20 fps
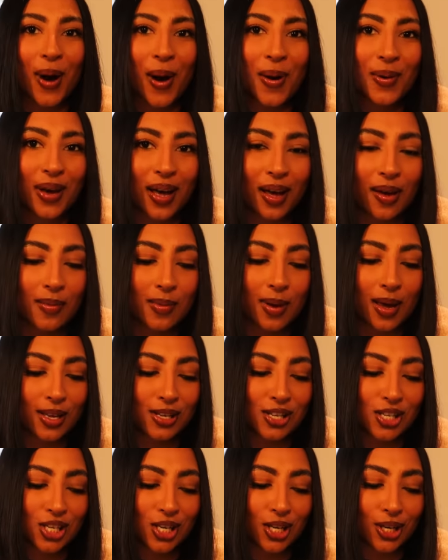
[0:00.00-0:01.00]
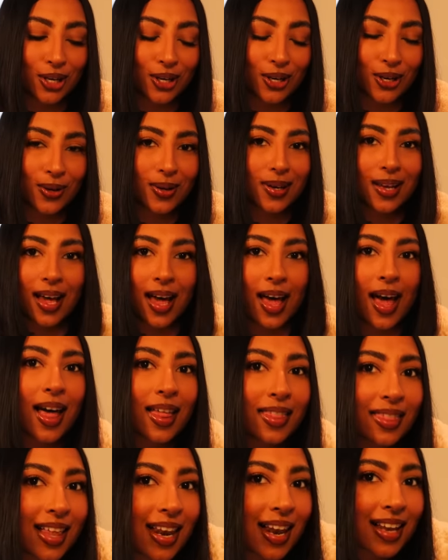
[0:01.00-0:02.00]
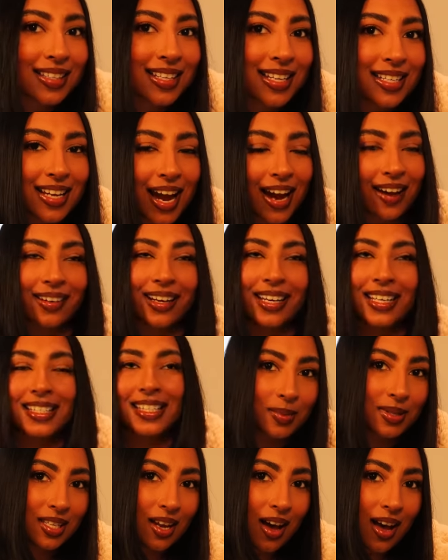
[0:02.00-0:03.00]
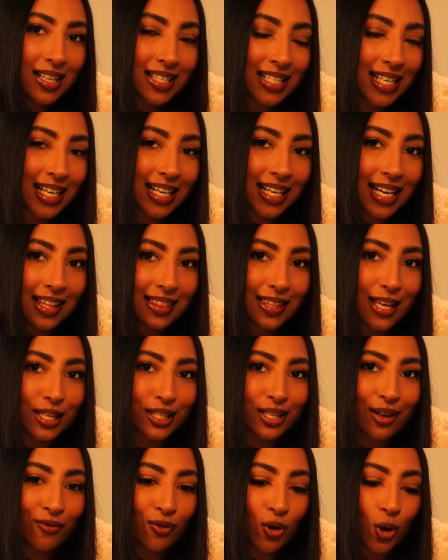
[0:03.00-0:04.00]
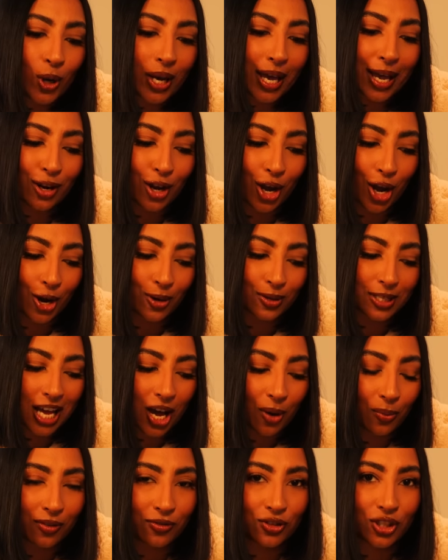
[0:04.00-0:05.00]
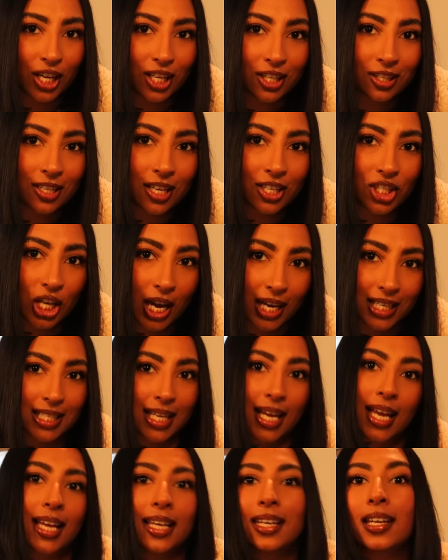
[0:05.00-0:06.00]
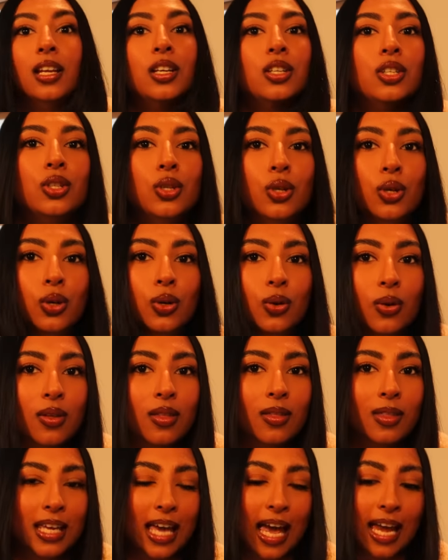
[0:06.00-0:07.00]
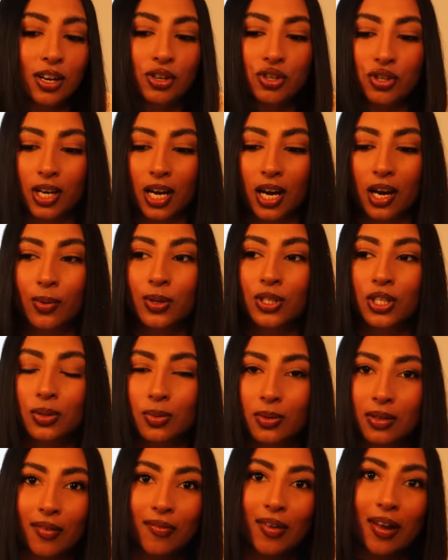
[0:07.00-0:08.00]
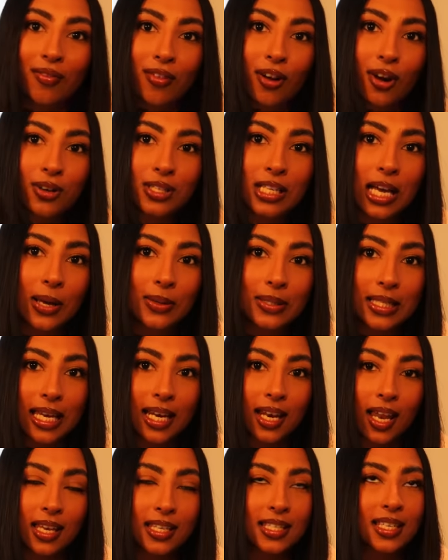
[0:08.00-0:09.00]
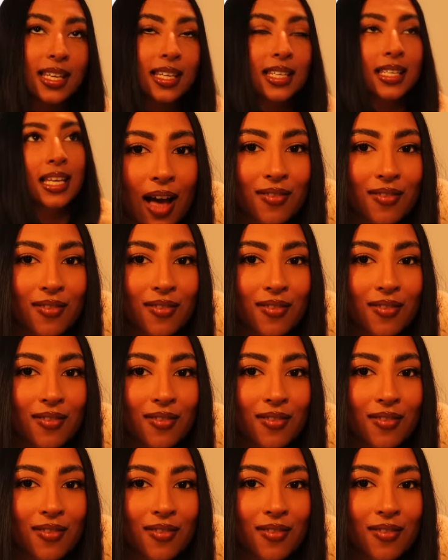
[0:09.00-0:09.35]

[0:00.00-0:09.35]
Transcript: Welcome to the London Diaries. I'm starting this vlog in a hotel. We've just checked in to the Adria, which is one of our favourite hotels in London.